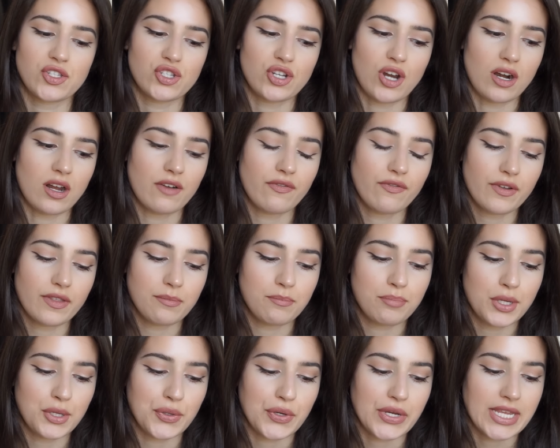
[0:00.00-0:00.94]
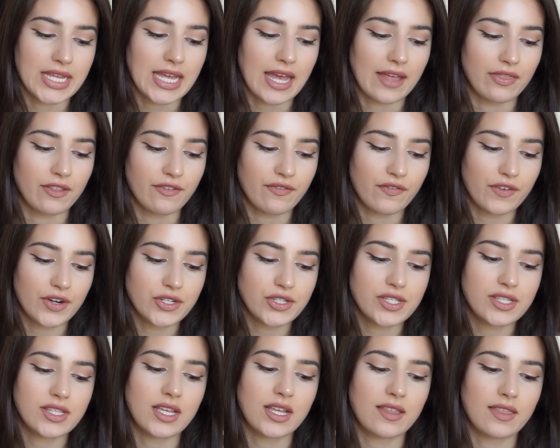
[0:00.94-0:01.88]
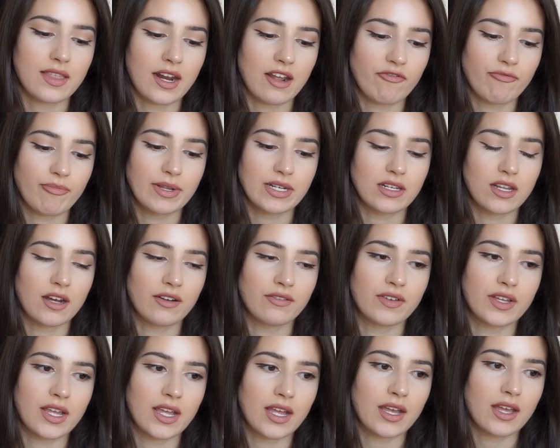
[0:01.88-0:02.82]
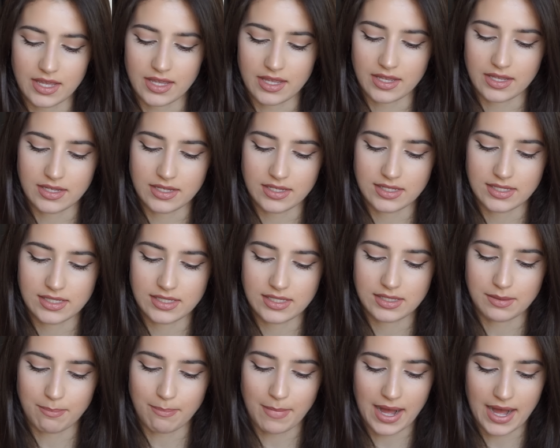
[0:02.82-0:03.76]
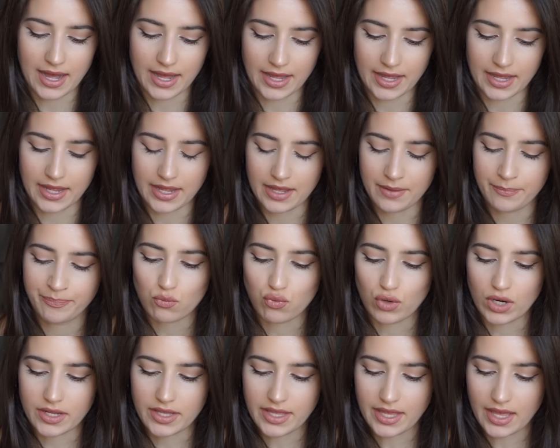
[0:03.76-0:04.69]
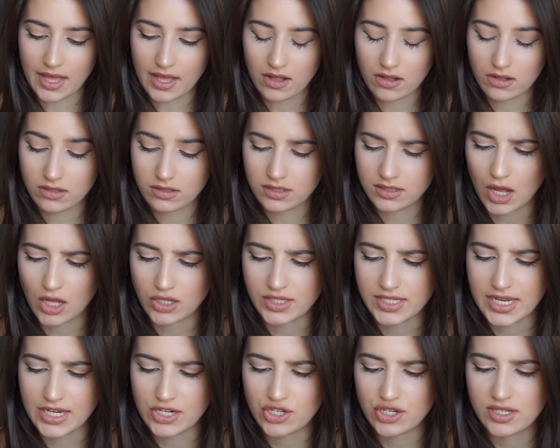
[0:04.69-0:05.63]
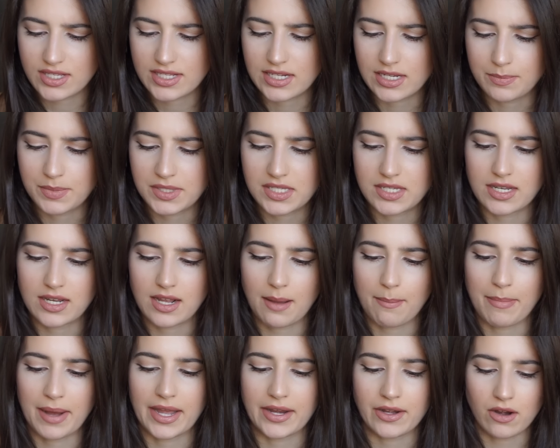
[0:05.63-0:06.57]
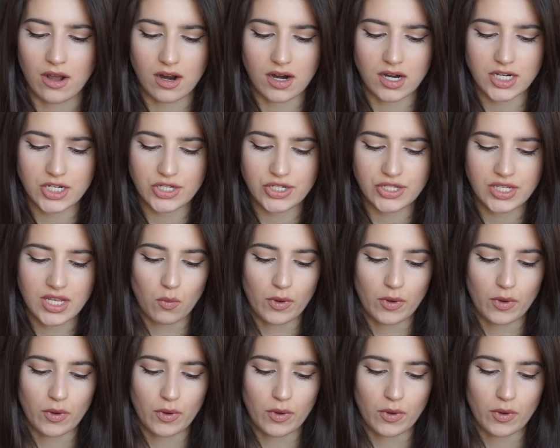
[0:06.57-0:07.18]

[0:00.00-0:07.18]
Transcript: start off with beauty, and the first thing that I've been loving is my Raquel Audacious lipstick by NARS.